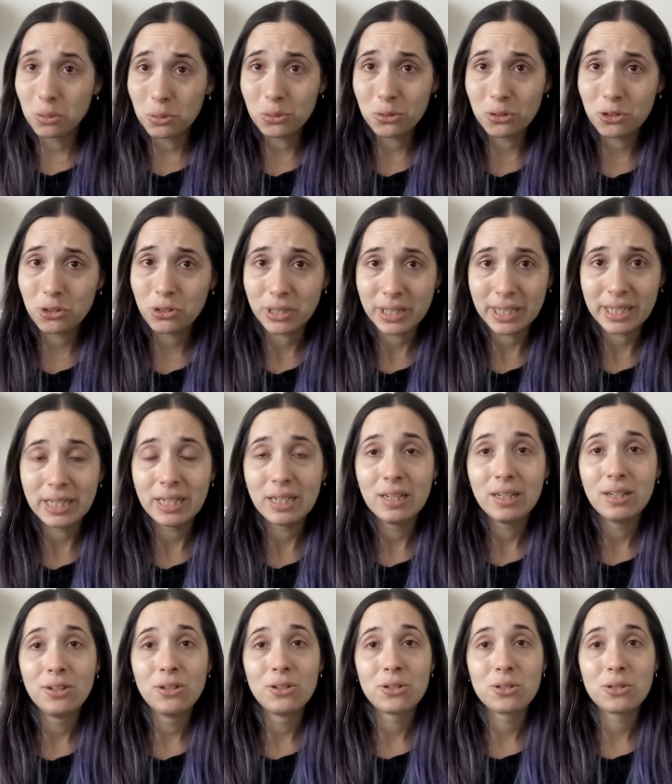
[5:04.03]
laundry.
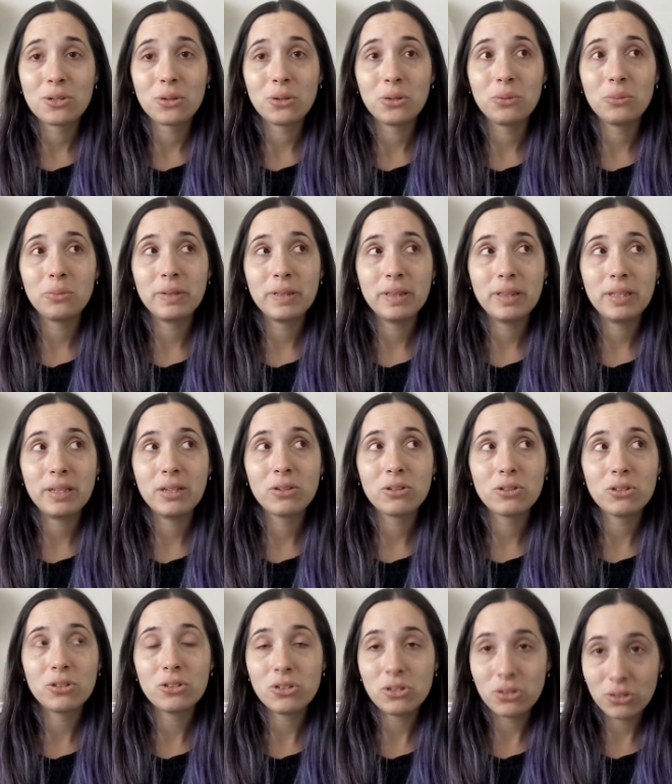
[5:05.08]
So with the
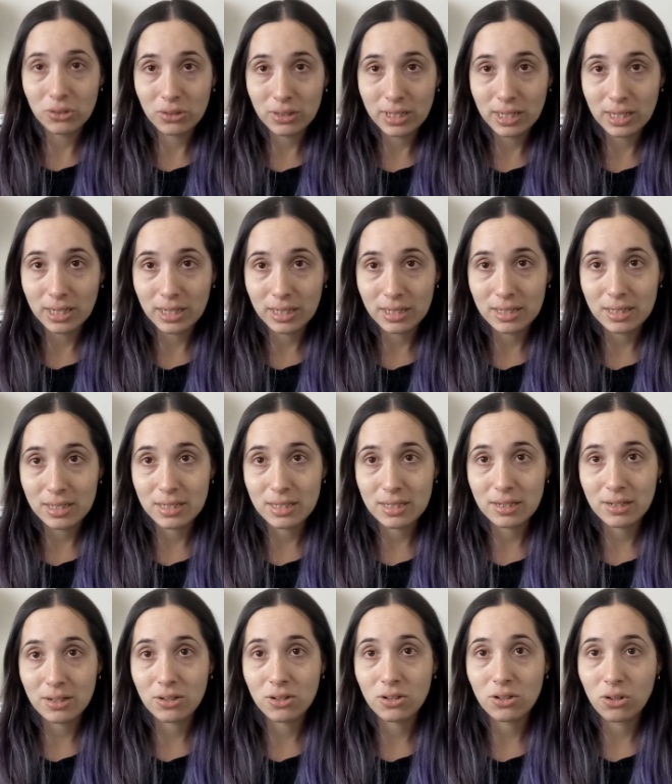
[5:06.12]
older two kids,
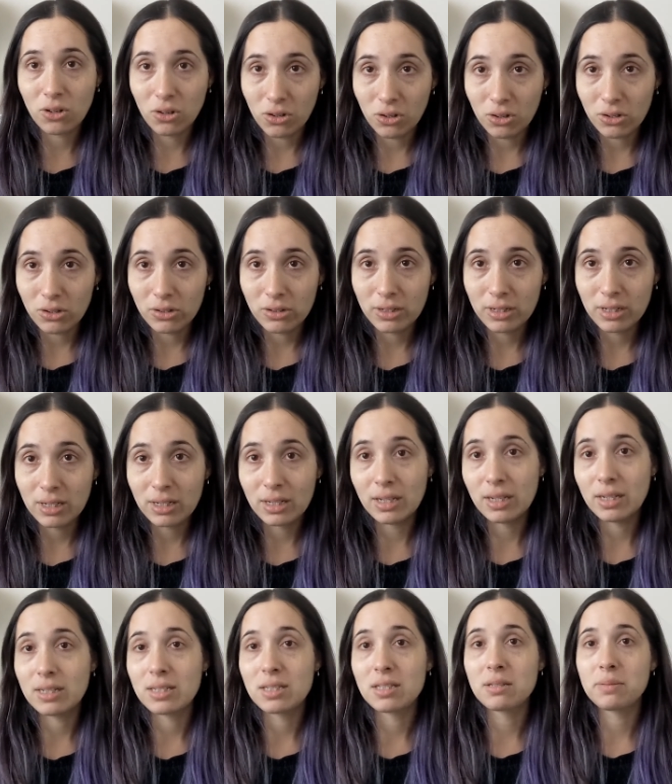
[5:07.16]
gone,
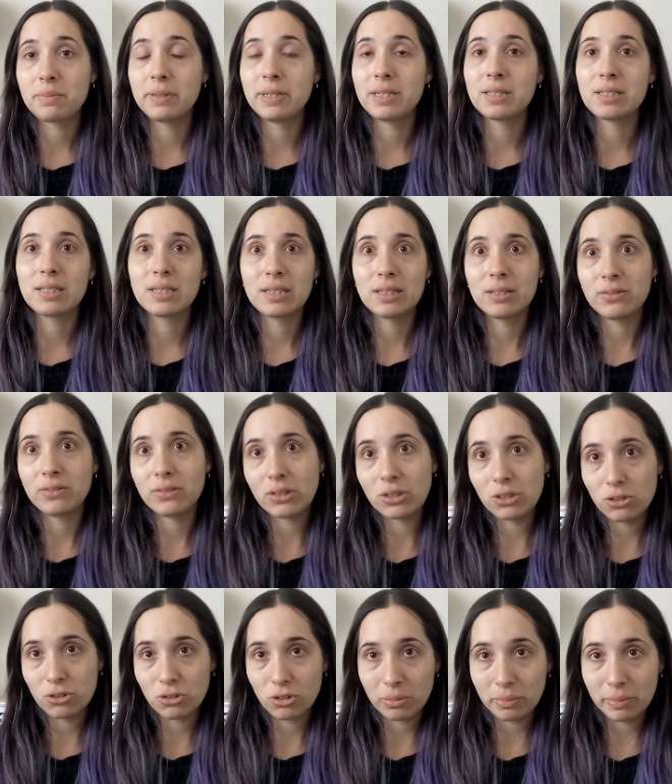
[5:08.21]
there's been a
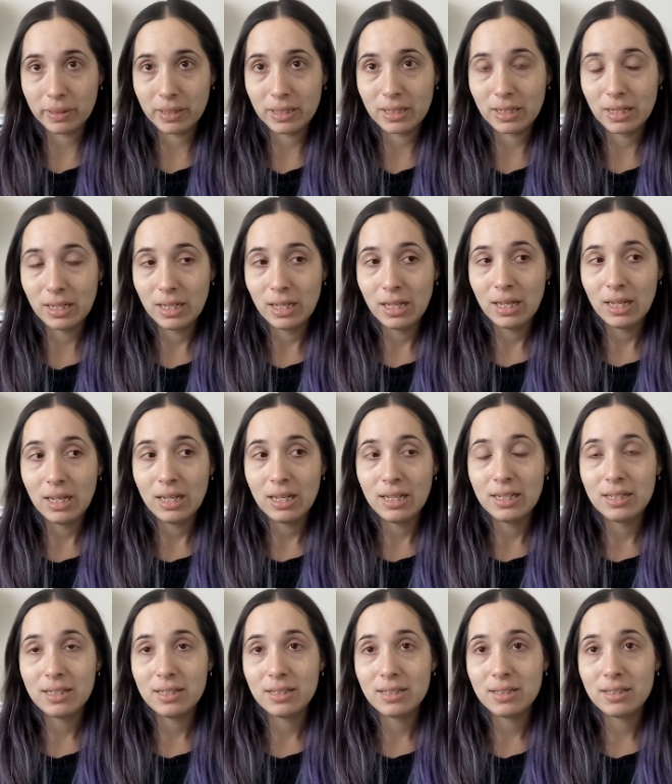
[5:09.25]
significant drop in
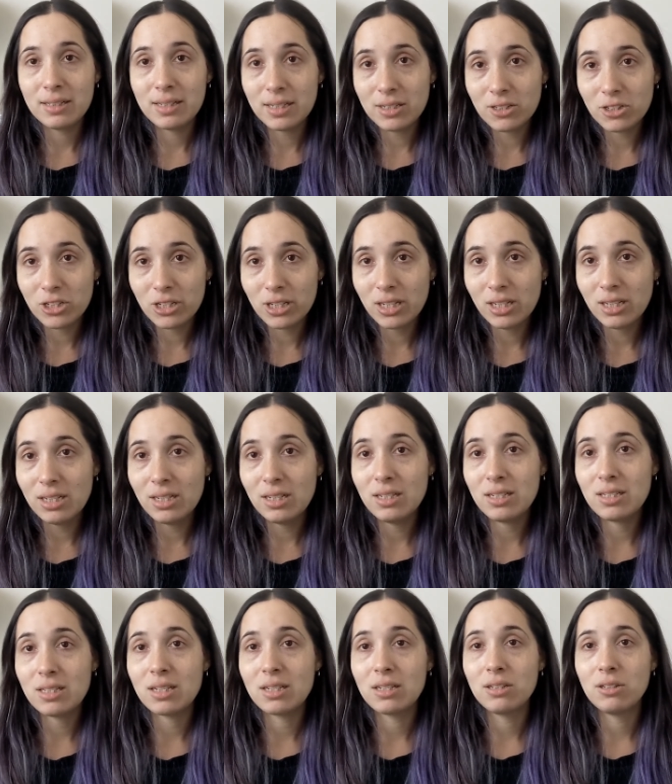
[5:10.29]

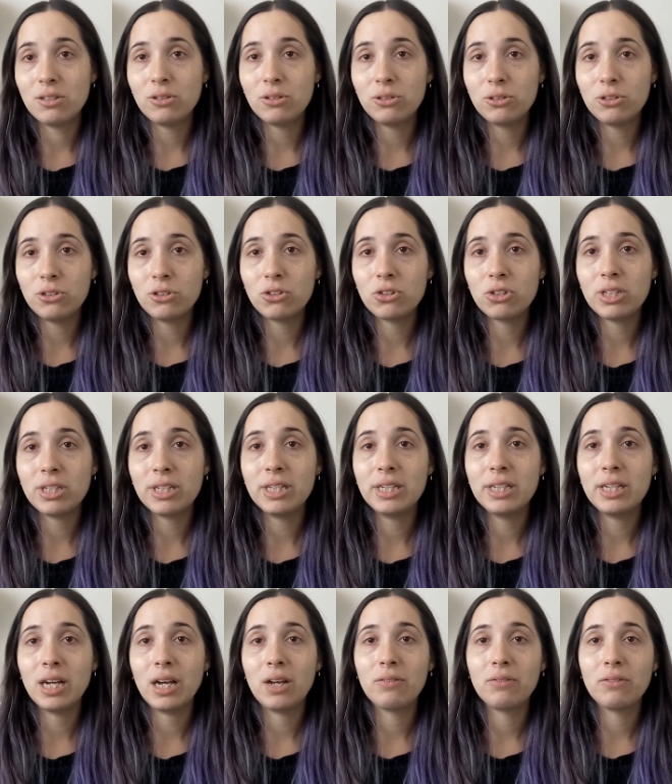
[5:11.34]
dishes and
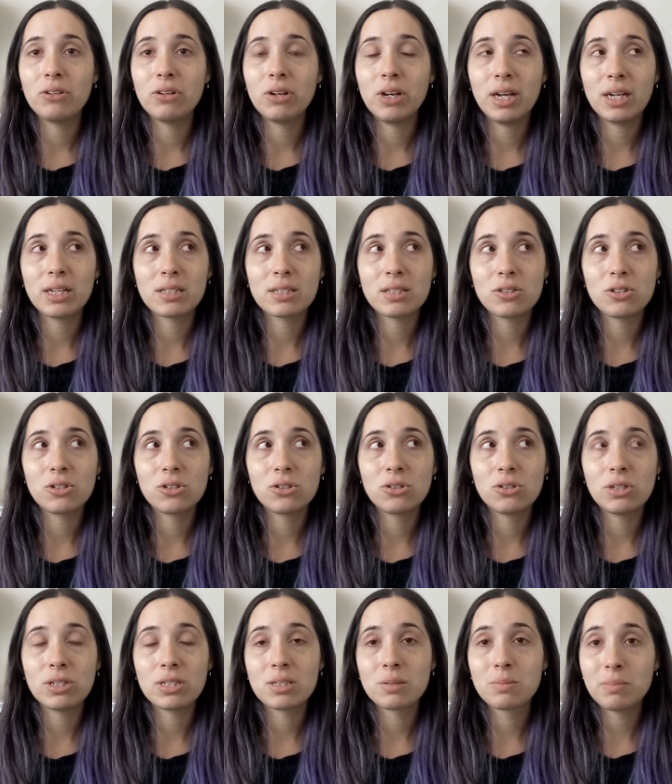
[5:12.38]
laundry. I've not had to
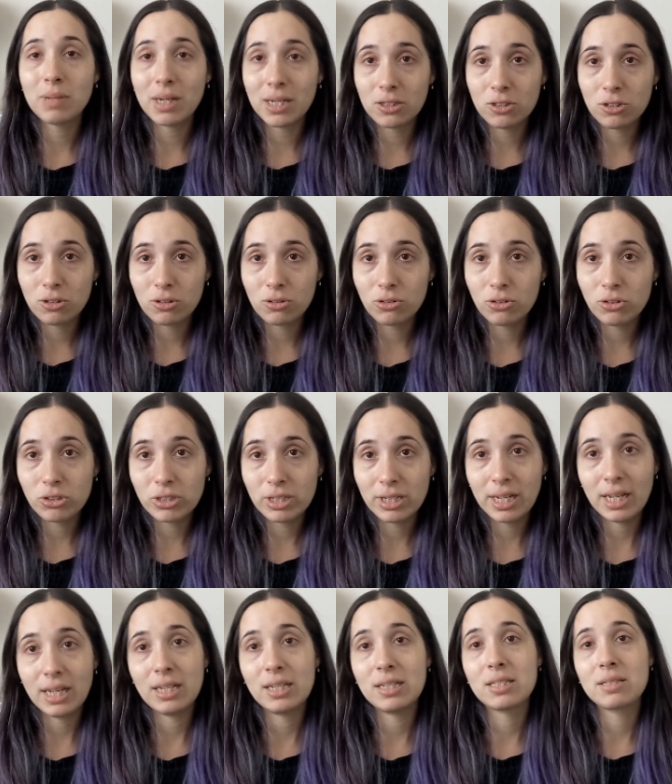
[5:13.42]
do as much
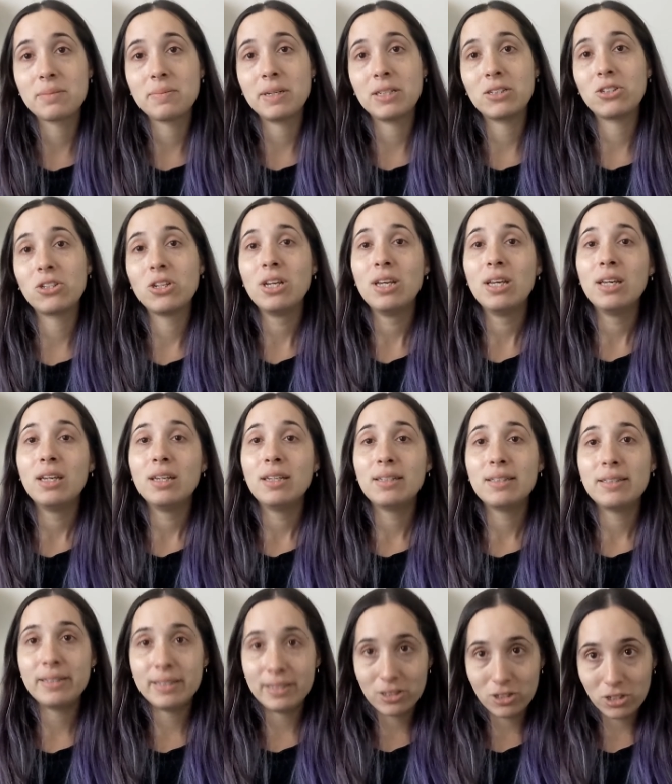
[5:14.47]
laundry and as much
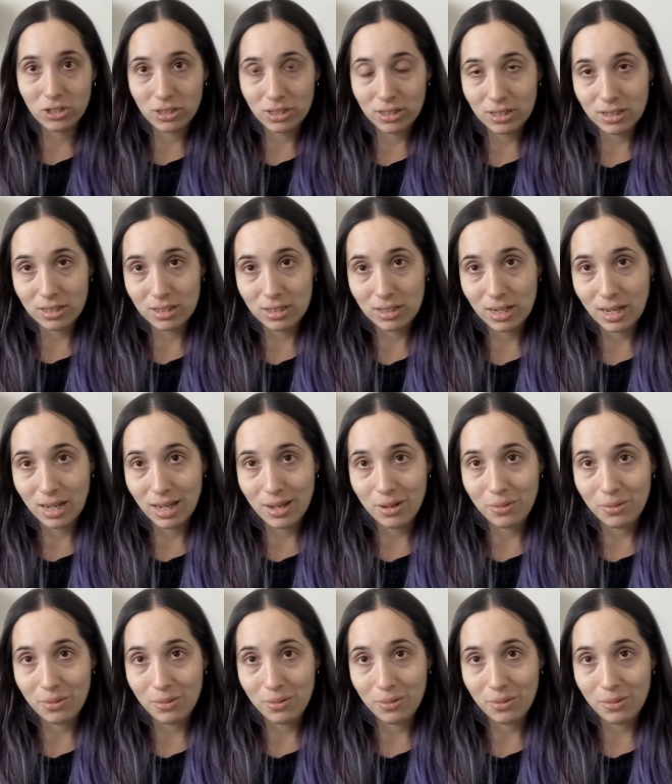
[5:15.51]
dishes.